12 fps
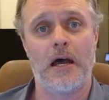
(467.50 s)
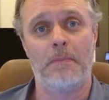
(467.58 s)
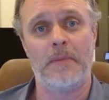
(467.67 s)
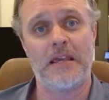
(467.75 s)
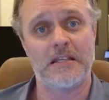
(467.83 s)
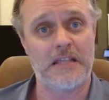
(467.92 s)

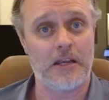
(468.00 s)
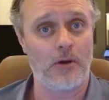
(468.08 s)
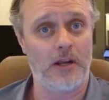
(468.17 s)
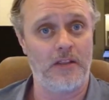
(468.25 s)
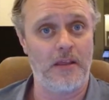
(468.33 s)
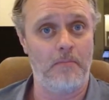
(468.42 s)
PSA
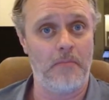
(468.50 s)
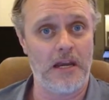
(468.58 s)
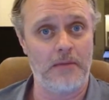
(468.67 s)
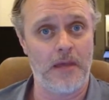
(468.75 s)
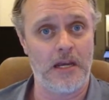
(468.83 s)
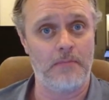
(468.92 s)
graded them
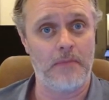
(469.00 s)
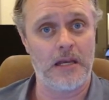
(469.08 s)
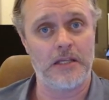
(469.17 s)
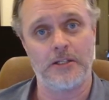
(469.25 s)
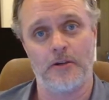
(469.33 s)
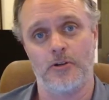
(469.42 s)
many
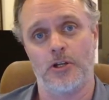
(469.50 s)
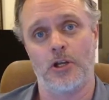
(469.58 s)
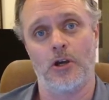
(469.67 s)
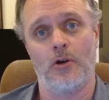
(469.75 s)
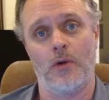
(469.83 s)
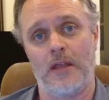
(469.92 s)
years
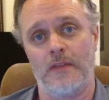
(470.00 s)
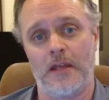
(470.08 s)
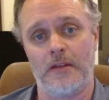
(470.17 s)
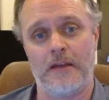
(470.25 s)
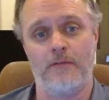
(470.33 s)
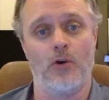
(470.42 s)
ago, and
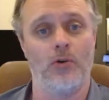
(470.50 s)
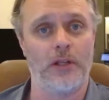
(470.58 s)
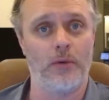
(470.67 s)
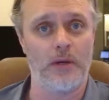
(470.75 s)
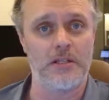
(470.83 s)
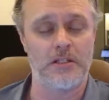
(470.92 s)
then they've
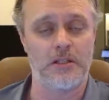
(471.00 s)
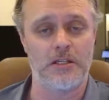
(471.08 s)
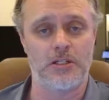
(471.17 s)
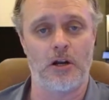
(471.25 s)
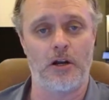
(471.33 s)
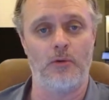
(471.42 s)
only recently
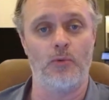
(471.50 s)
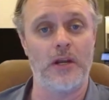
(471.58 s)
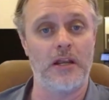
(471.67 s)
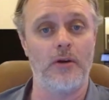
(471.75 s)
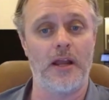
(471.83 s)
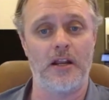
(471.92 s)
started
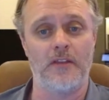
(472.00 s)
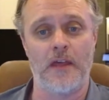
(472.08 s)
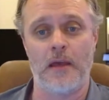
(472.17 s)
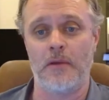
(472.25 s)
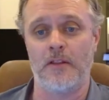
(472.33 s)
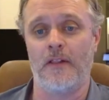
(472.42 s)
regrading
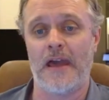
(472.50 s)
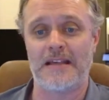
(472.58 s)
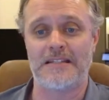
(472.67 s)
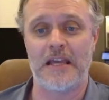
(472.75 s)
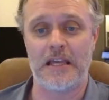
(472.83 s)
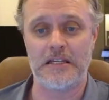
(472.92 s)
them in the
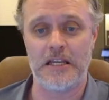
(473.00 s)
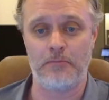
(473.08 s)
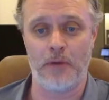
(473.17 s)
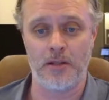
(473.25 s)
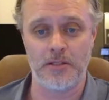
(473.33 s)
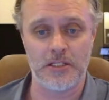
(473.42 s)
last 18
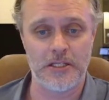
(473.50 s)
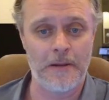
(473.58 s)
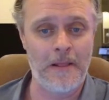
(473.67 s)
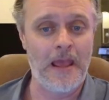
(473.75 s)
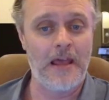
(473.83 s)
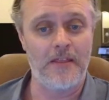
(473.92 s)
months.
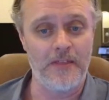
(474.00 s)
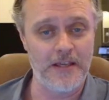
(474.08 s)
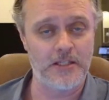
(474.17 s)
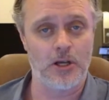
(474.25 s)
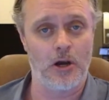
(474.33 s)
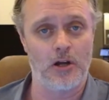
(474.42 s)

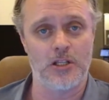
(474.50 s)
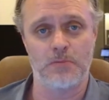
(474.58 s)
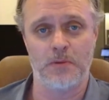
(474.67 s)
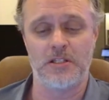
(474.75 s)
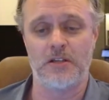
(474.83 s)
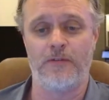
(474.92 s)
This card
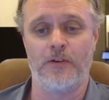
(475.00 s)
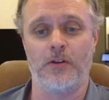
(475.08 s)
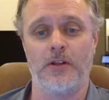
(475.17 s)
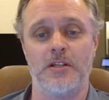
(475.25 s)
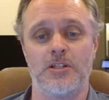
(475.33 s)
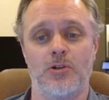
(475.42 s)

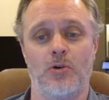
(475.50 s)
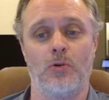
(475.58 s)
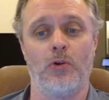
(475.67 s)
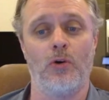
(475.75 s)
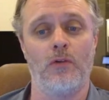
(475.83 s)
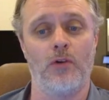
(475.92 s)
specifically
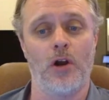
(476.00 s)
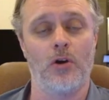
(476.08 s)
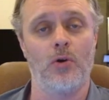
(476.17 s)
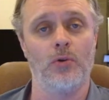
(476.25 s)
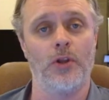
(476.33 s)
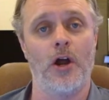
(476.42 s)
sold over on
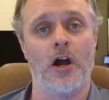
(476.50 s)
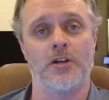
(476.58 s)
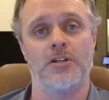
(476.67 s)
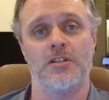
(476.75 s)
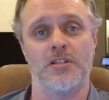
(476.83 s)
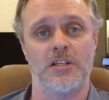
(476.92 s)
Golden
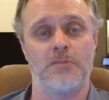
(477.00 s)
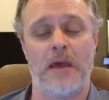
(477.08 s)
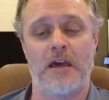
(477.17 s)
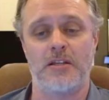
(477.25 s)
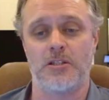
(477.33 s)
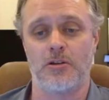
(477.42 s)
Auctions this
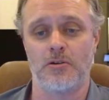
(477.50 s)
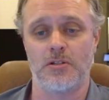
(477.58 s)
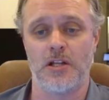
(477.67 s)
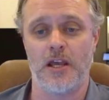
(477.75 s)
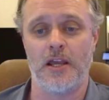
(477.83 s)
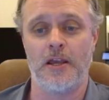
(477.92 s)
past
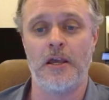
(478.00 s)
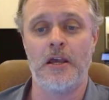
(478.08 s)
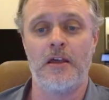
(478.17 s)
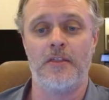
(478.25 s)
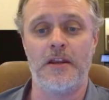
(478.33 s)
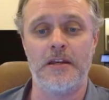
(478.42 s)
Thursday,
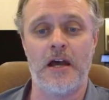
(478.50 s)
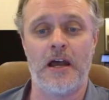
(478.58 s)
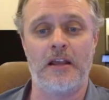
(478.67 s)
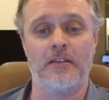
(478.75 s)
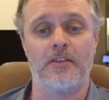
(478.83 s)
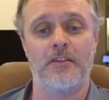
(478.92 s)
the
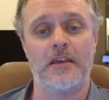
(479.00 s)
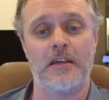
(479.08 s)
9th.